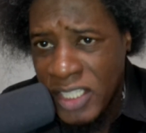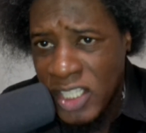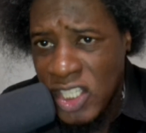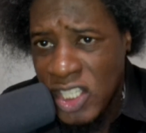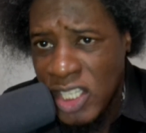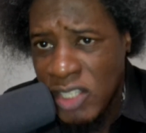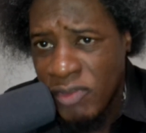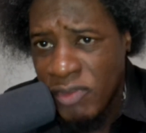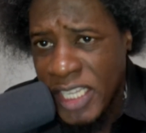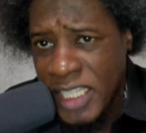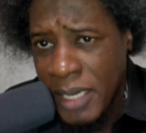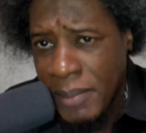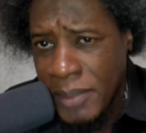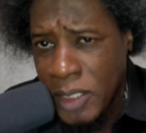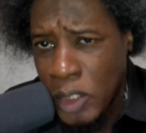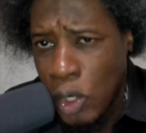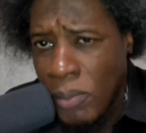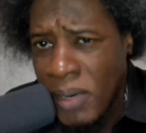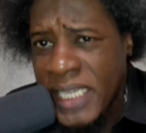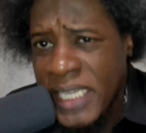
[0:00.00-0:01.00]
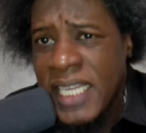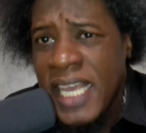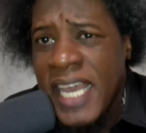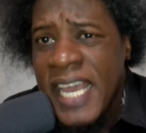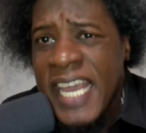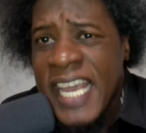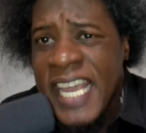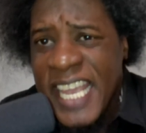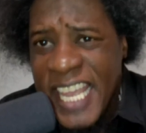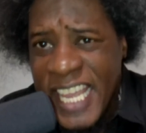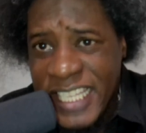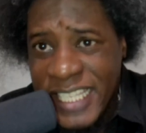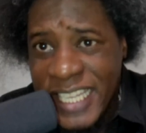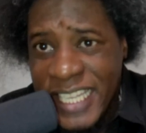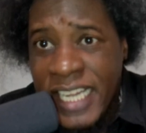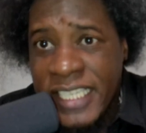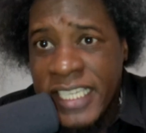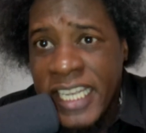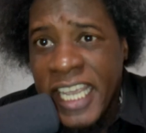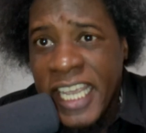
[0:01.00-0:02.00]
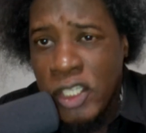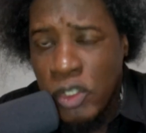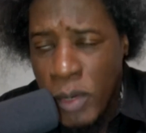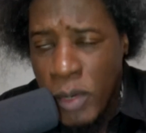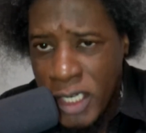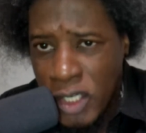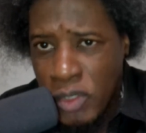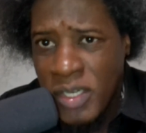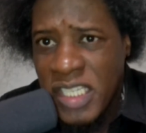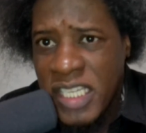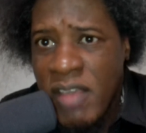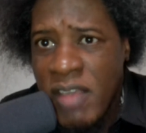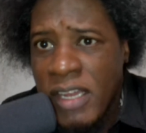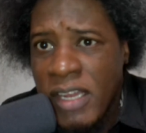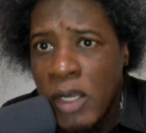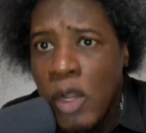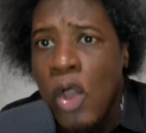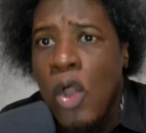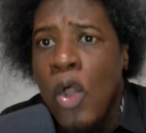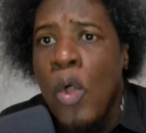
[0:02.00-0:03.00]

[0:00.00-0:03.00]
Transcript: sisters, friends, and comrades, is that in 2027,